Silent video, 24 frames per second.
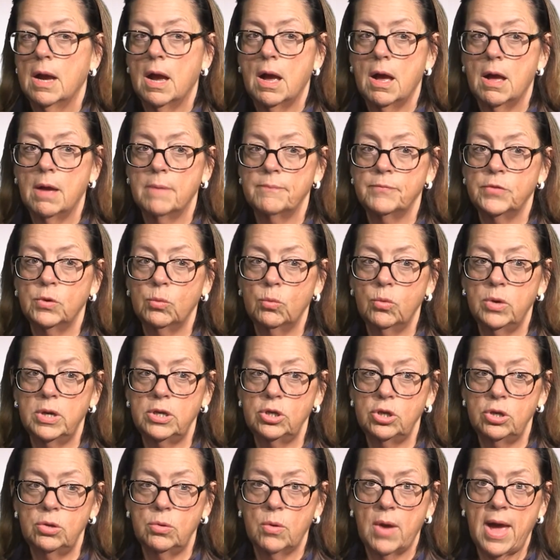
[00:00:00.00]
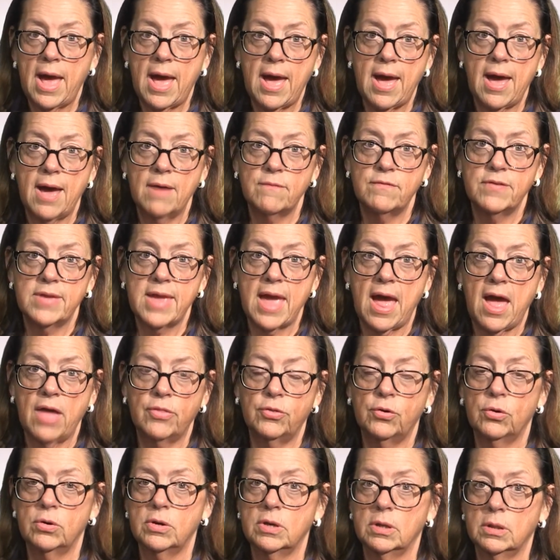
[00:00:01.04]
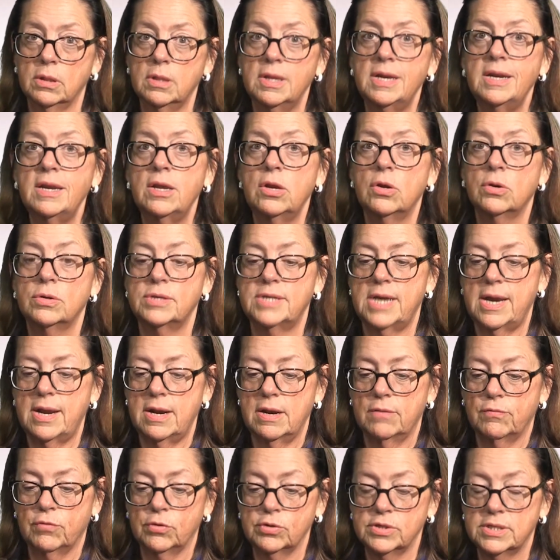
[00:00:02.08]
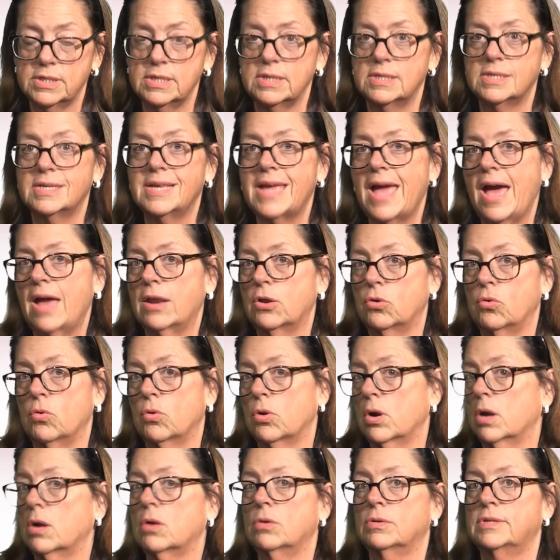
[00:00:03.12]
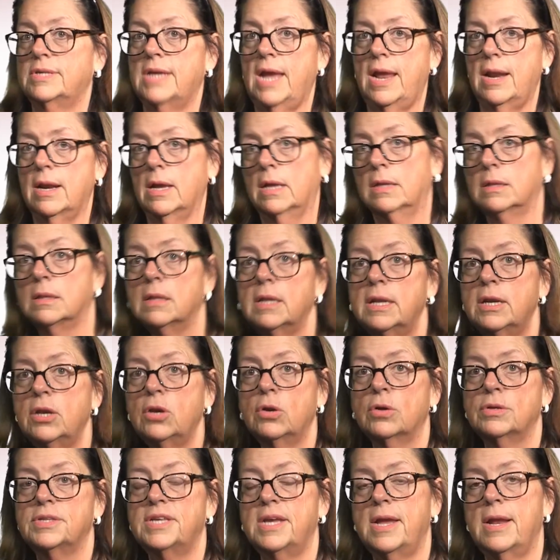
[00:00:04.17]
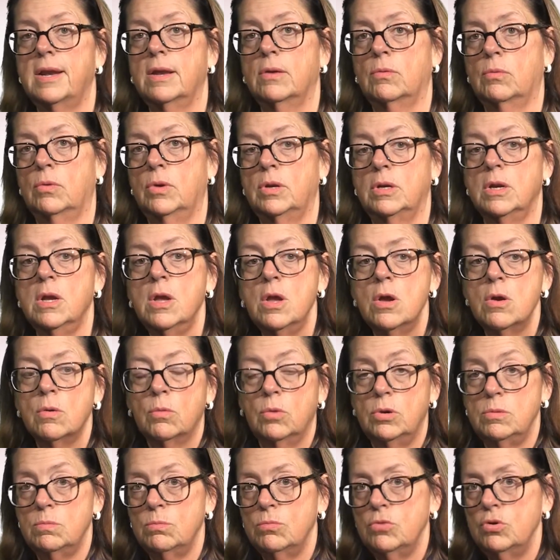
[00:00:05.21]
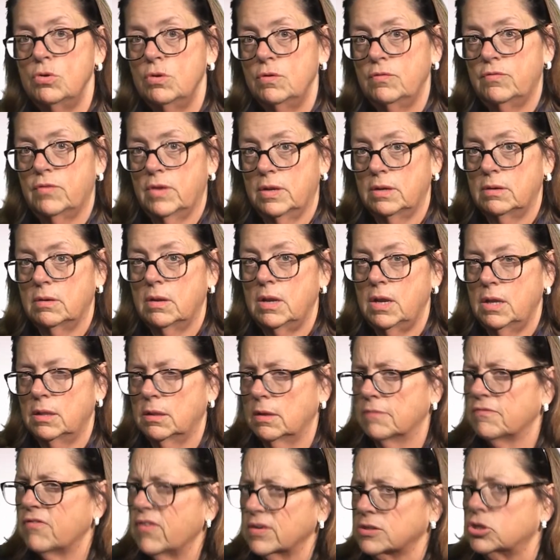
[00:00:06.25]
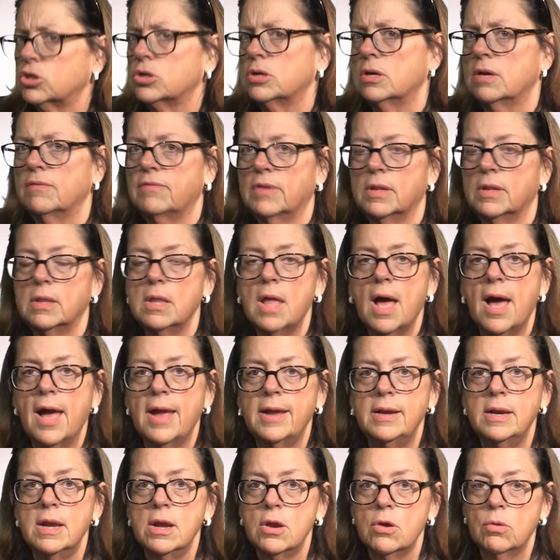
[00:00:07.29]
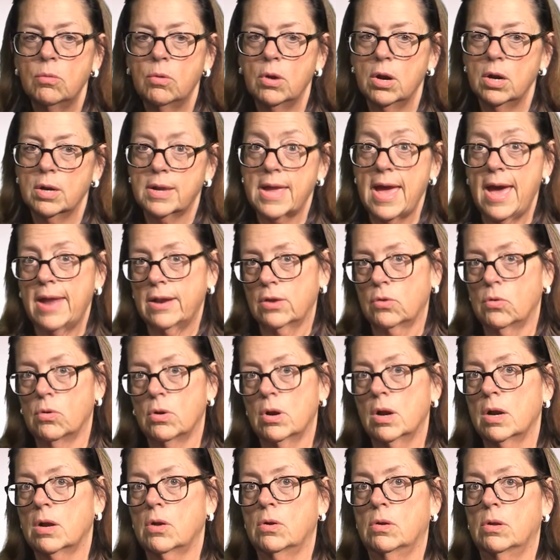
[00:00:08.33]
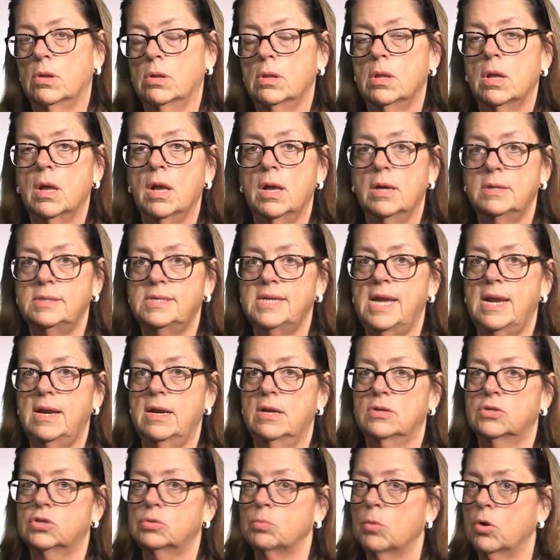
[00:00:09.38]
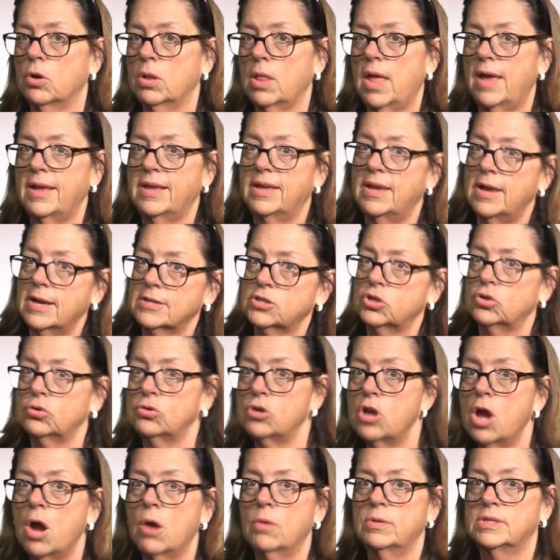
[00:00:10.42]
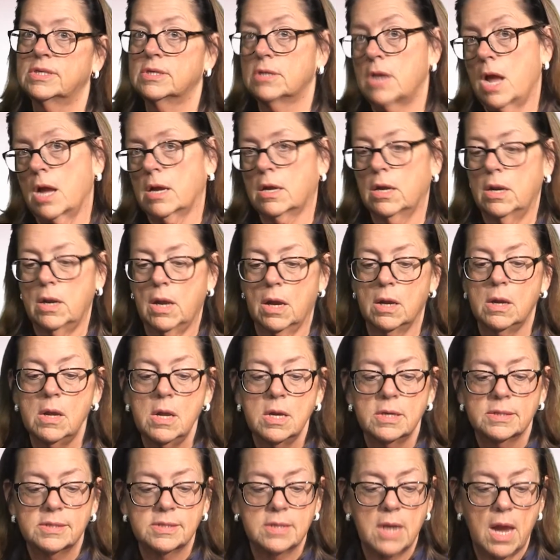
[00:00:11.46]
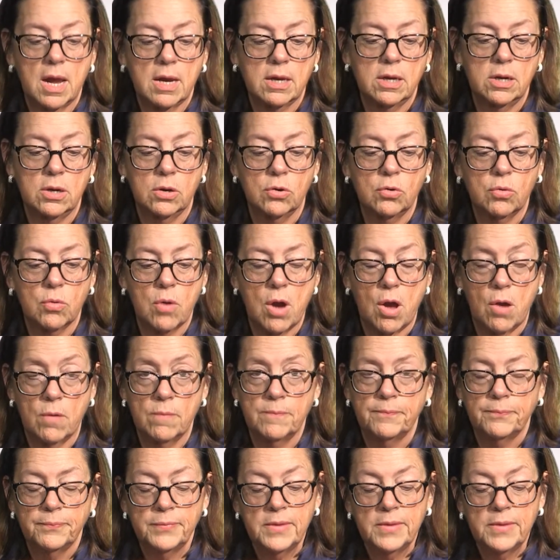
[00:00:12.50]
when you have gathered linear data versus categorical data. Linear data would move in the function of a line, where categorical data is more like yes or no. It's not gonna grow.